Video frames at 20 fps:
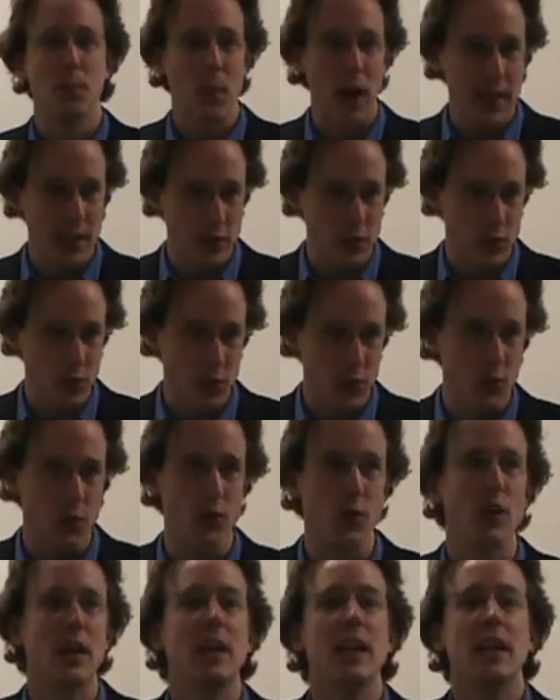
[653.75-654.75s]
might
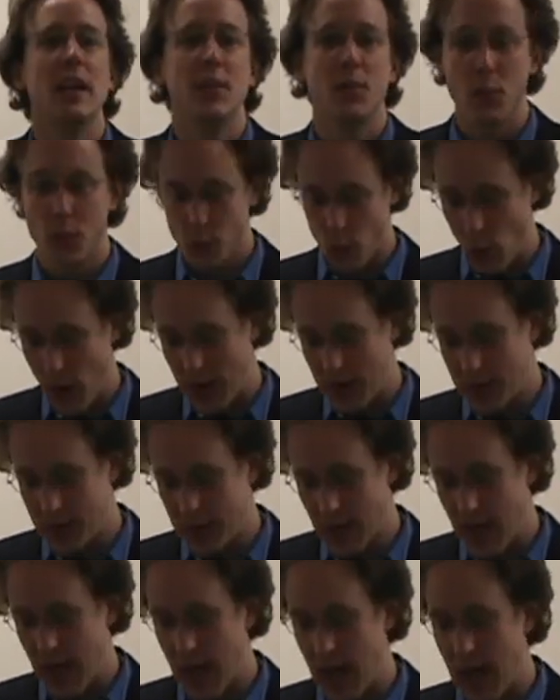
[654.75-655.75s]
do when